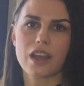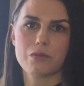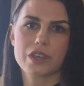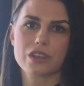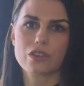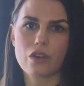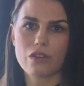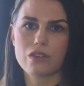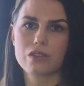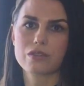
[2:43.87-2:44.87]
And we can
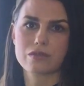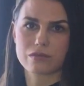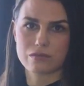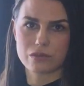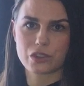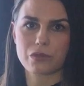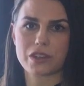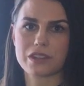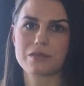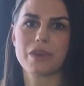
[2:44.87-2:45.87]
all do
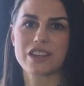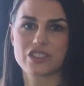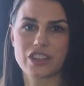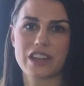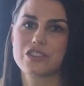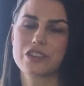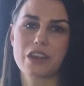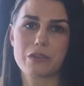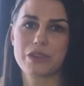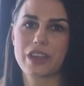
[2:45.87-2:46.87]
it by changing
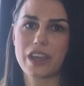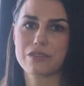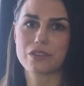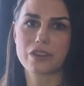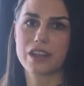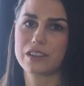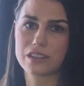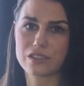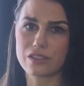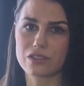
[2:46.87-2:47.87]
our behavior. And
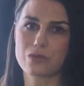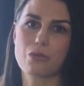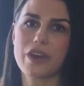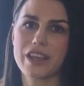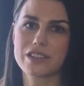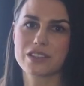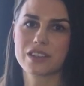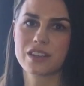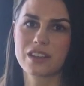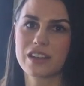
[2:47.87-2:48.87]
let's not wait.
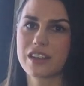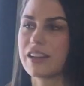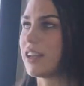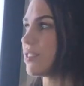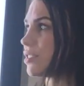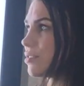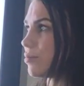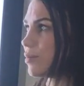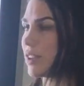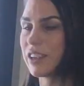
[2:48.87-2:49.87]
Let's
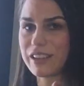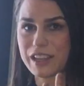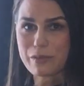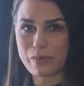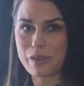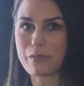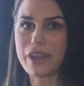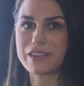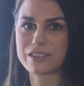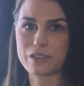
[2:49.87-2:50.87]

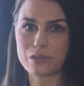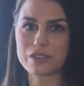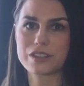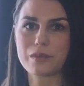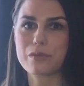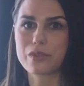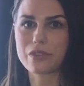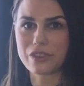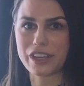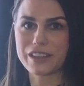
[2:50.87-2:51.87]
implement those simple
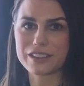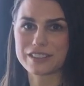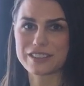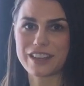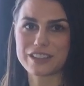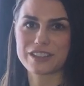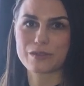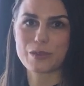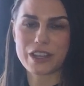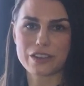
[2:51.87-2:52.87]
things that
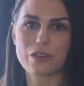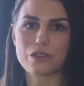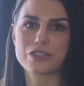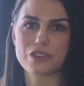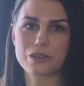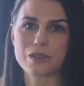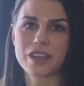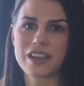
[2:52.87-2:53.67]
we can all do.